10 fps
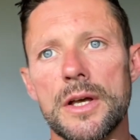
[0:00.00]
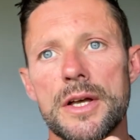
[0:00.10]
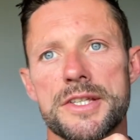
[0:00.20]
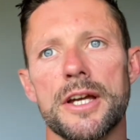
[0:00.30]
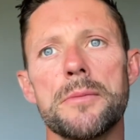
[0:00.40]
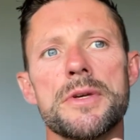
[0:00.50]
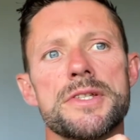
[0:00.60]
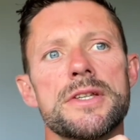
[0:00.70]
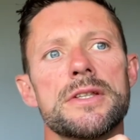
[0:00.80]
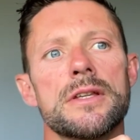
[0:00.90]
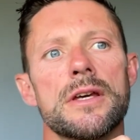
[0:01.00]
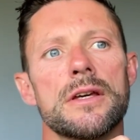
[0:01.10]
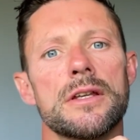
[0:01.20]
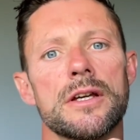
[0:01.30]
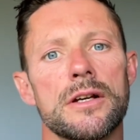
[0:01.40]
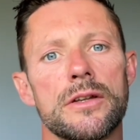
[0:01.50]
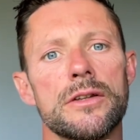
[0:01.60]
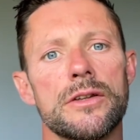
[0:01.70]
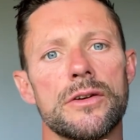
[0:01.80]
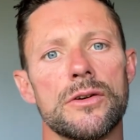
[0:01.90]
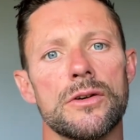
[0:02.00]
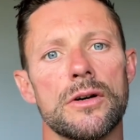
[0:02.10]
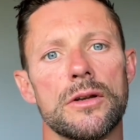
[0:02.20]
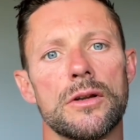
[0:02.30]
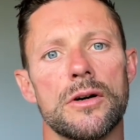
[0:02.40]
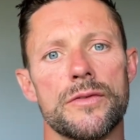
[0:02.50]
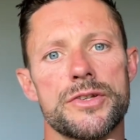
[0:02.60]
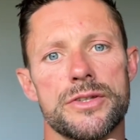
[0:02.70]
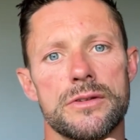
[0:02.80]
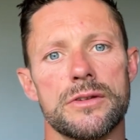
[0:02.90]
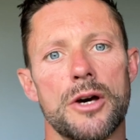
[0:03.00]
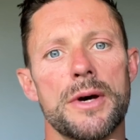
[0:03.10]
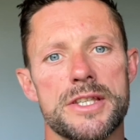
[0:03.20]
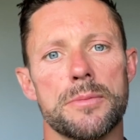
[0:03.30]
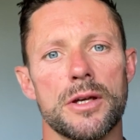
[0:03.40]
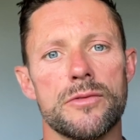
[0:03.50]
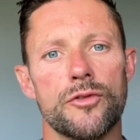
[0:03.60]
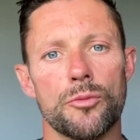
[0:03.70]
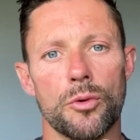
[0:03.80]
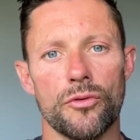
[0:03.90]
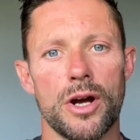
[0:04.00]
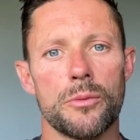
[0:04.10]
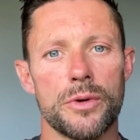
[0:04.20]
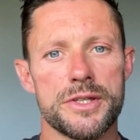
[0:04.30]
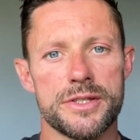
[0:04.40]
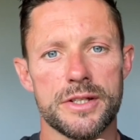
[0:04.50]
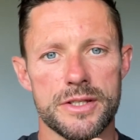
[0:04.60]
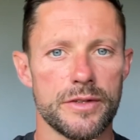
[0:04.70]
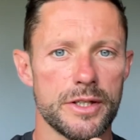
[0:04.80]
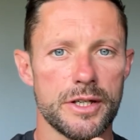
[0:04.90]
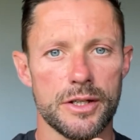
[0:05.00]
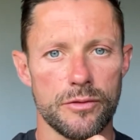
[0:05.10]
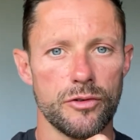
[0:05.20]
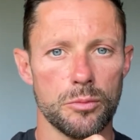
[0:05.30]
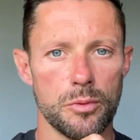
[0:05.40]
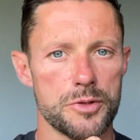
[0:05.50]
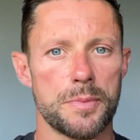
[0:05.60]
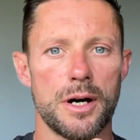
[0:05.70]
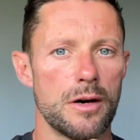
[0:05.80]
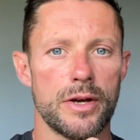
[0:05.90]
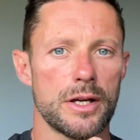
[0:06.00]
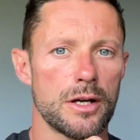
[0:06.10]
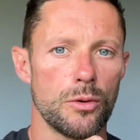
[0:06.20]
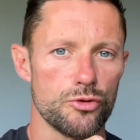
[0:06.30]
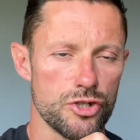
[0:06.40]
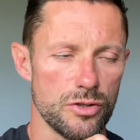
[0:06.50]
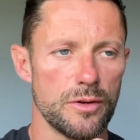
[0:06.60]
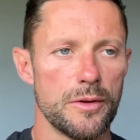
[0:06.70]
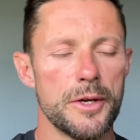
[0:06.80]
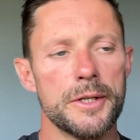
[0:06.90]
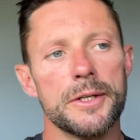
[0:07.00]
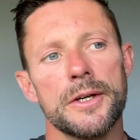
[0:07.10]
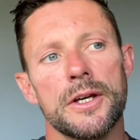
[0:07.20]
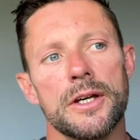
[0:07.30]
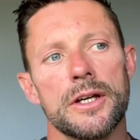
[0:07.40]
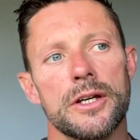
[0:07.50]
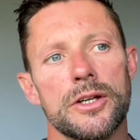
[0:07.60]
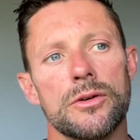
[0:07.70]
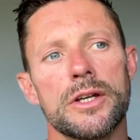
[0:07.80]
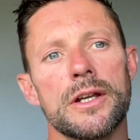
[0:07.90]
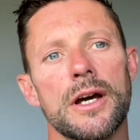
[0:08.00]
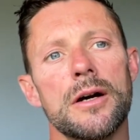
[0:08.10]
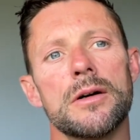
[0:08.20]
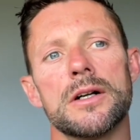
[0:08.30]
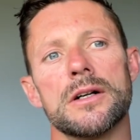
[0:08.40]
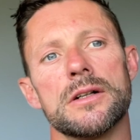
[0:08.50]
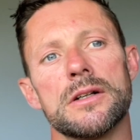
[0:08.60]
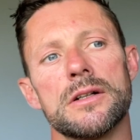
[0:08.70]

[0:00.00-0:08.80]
same as in England, a lot of us know how to play football, right? We instinctively kick a football as part of our culture. In Okinawa,